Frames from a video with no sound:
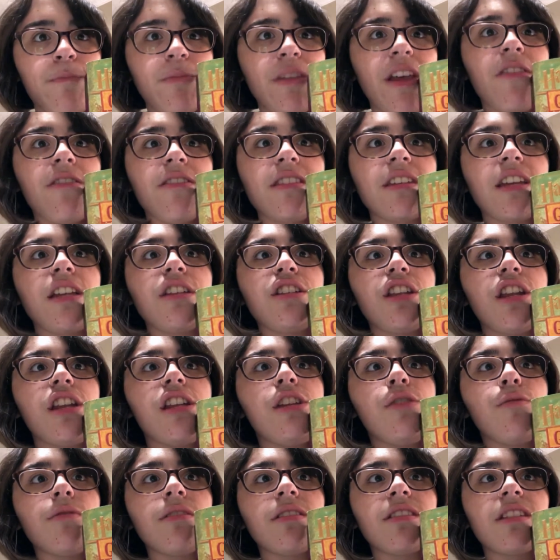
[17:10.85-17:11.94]
and this
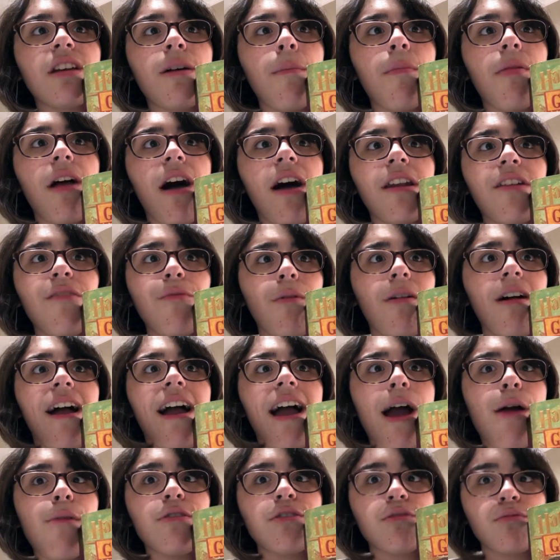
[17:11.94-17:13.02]
continual subplot of, well,
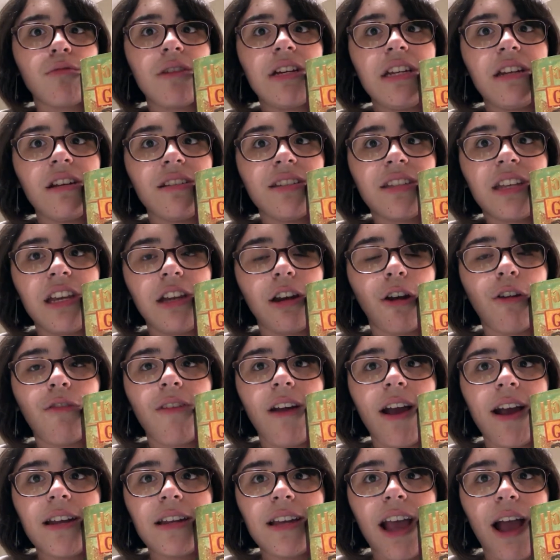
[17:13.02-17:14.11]
how is Rita Skeeter
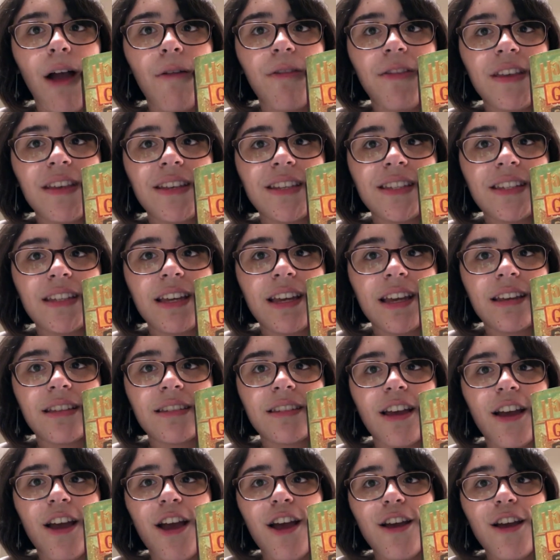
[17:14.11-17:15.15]
finding out these things?